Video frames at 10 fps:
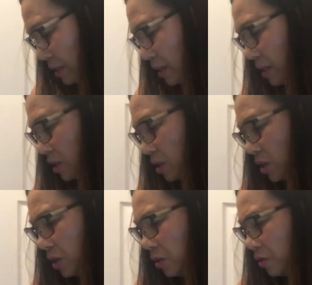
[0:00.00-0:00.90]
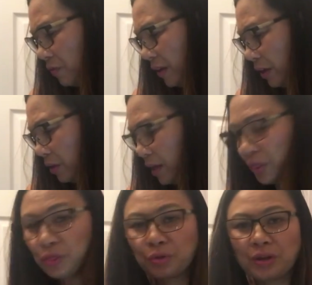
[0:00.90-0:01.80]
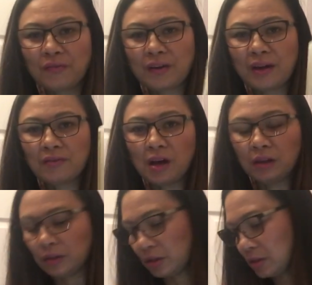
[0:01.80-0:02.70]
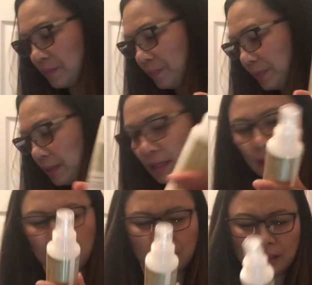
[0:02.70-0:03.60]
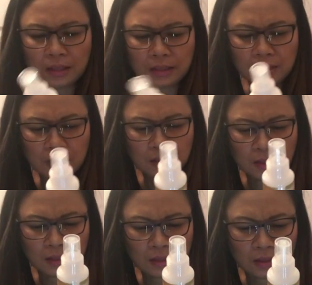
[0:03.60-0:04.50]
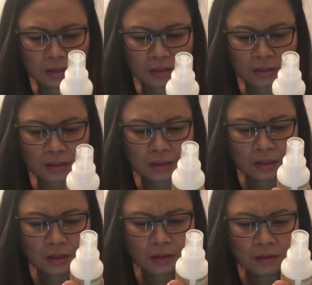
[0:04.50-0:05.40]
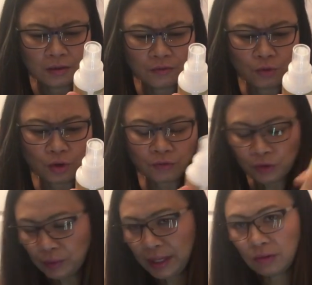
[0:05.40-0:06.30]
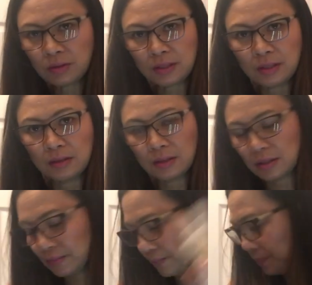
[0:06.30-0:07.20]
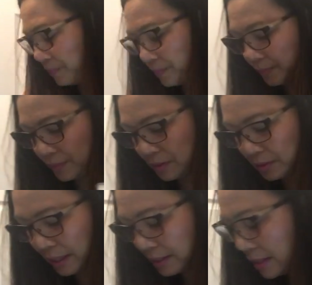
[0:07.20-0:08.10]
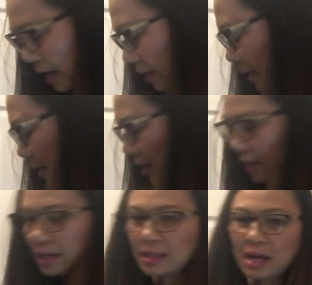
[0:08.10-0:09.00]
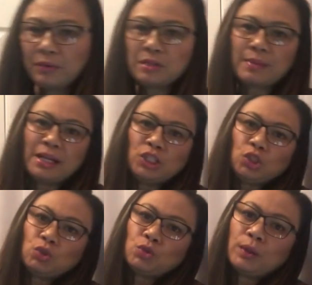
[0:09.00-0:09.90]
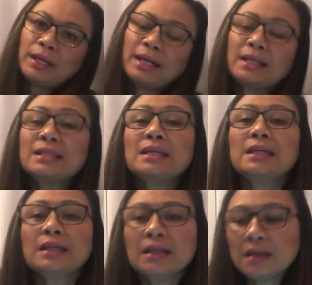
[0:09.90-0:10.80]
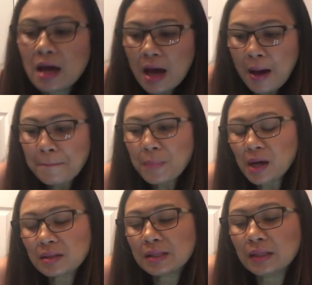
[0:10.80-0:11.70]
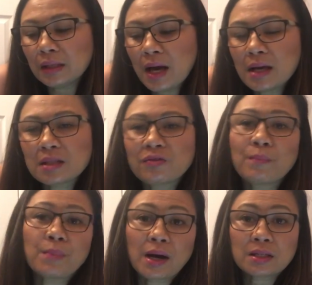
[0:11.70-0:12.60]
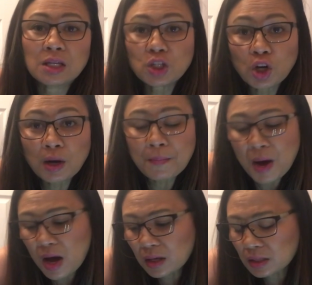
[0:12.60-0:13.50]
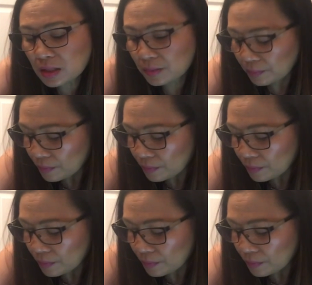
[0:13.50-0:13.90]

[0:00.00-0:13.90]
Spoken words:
Skin & Co. Valued at $35. And this is 4 fluid ounces. So that's that. Again, that was my June 2019 BoxyLuxe from BoxyCharm box.